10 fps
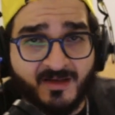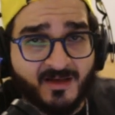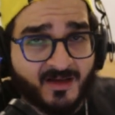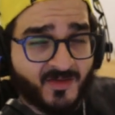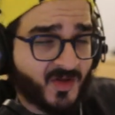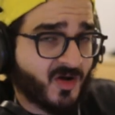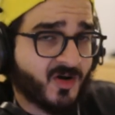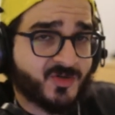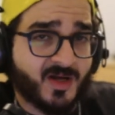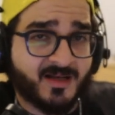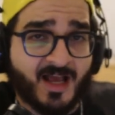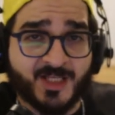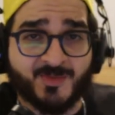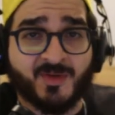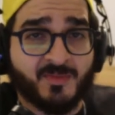The contract has
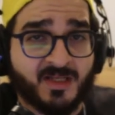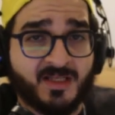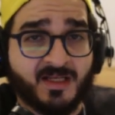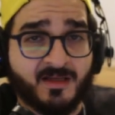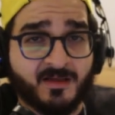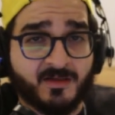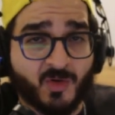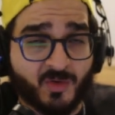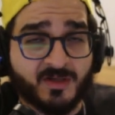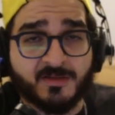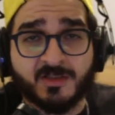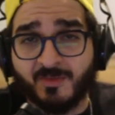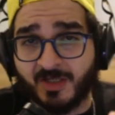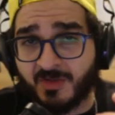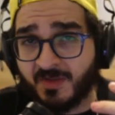been minting tokens to make
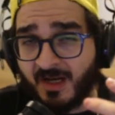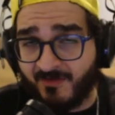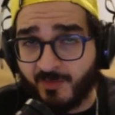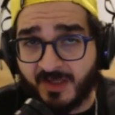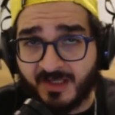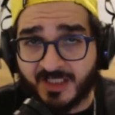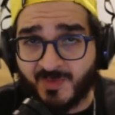sure that everybody gets paid